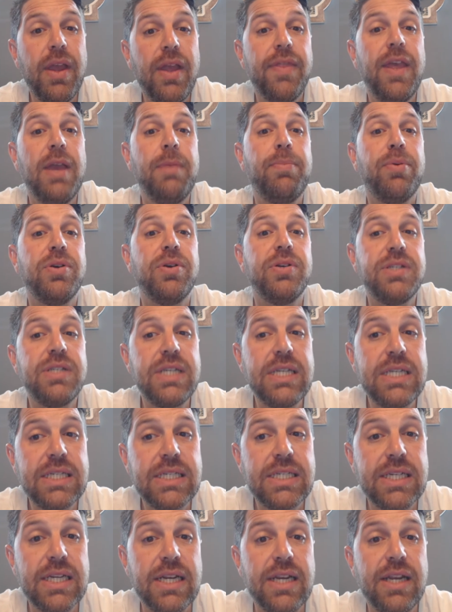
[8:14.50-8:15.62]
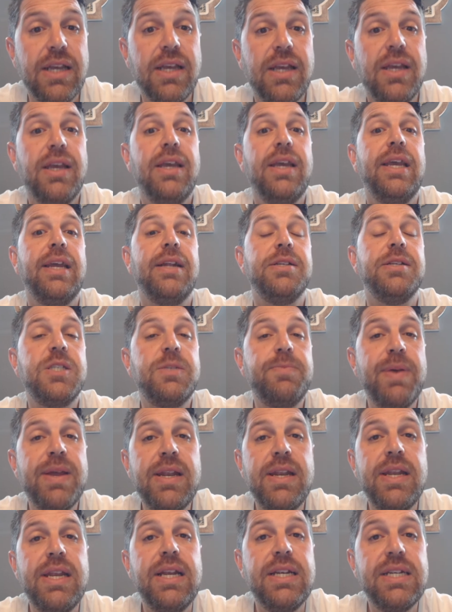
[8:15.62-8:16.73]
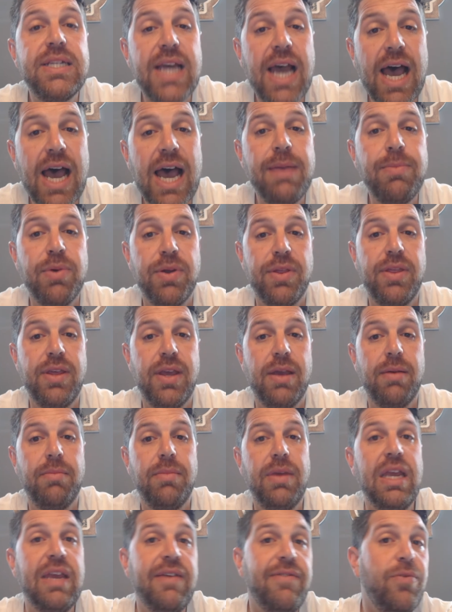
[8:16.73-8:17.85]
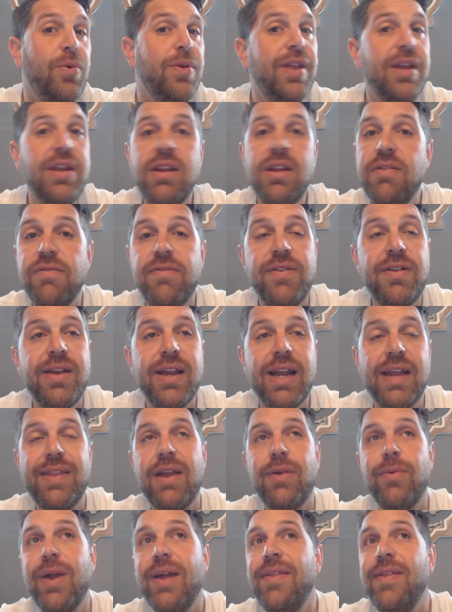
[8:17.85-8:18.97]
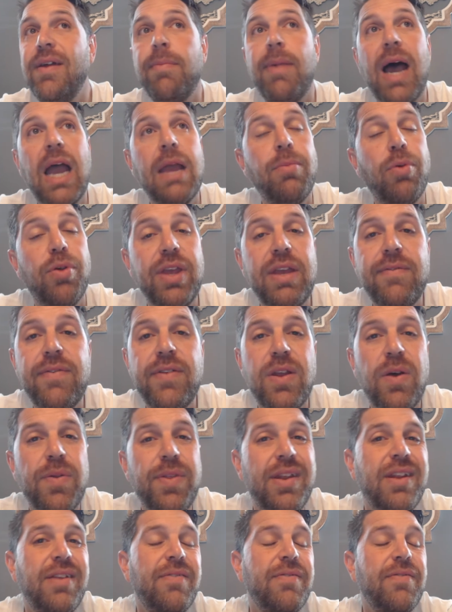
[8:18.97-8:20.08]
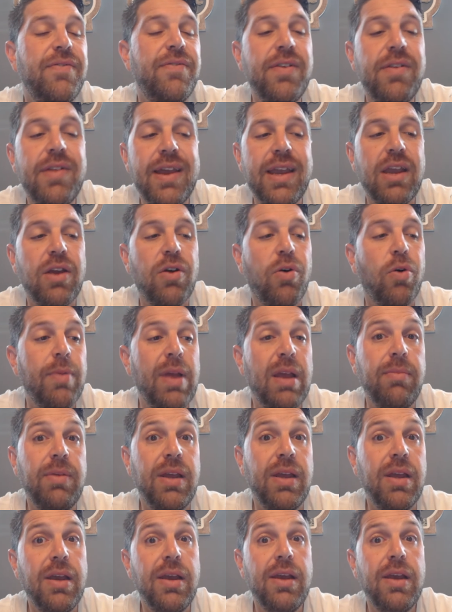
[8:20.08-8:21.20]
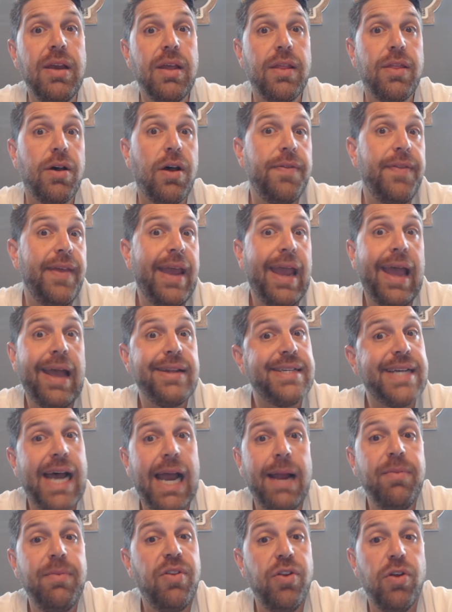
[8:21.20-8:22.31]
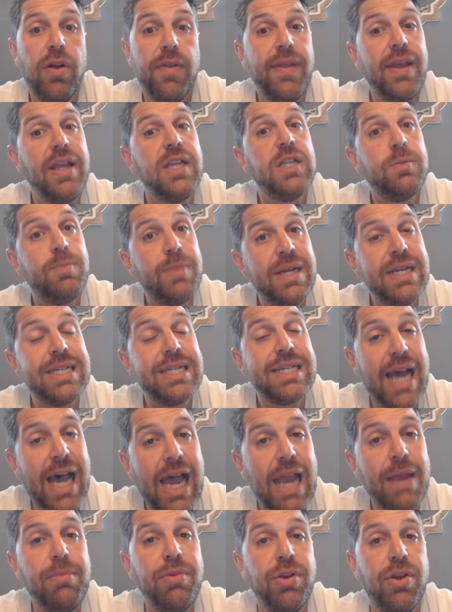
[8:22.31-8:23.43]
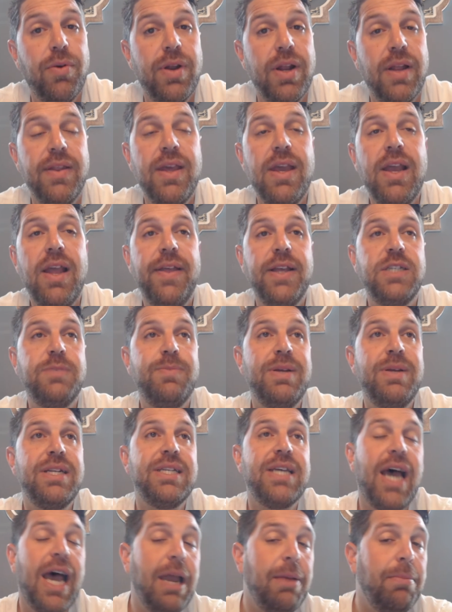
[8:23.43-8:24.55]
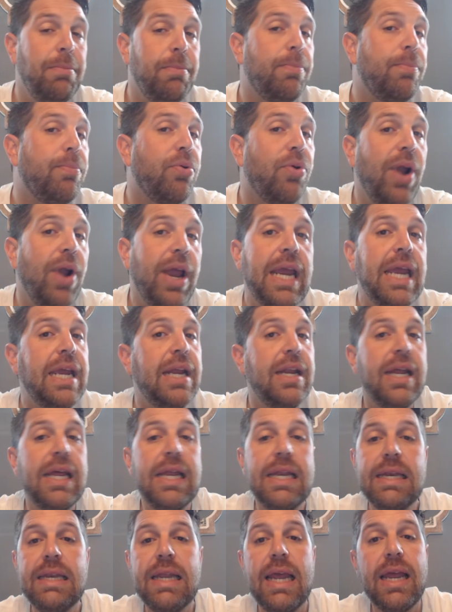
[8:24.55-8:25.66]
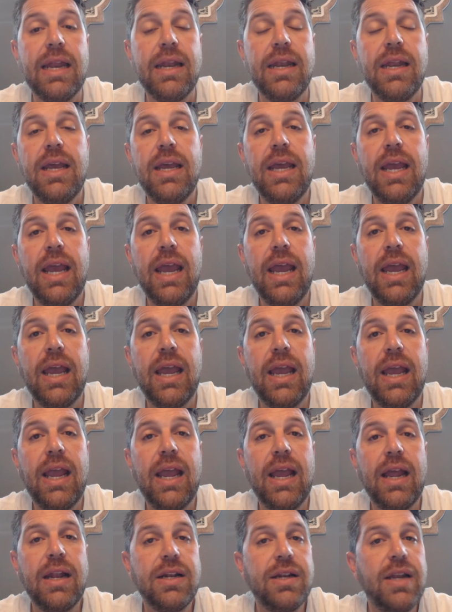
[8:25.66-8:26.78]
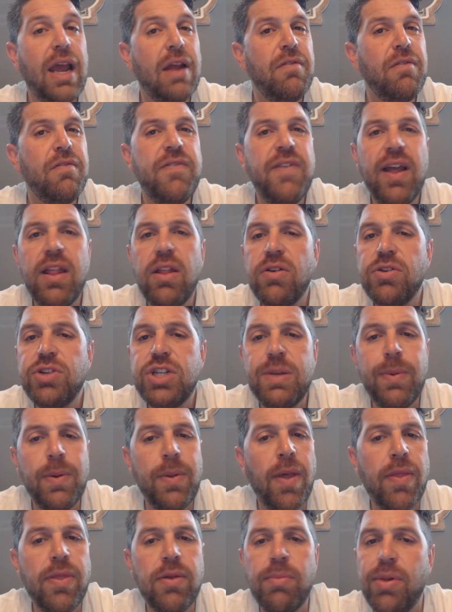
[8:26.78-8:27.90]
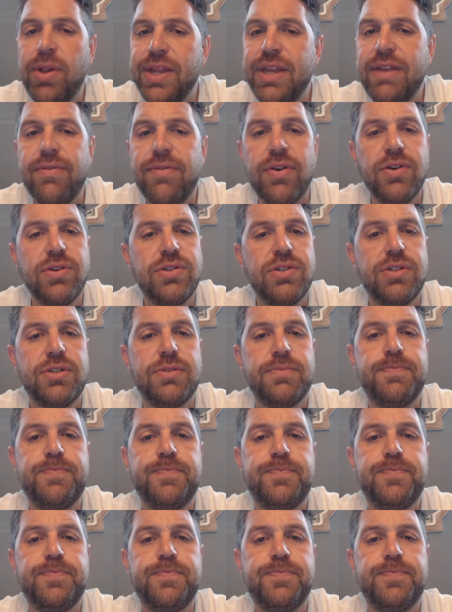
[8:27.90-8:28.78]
They persisted in spending time with Him, even when they didn't feel like it. They read their Bible, even though they didn't feel like it, or maybe thought they had time to do it. They spent time doing it. They spent time praying and fellowshipping with other believers.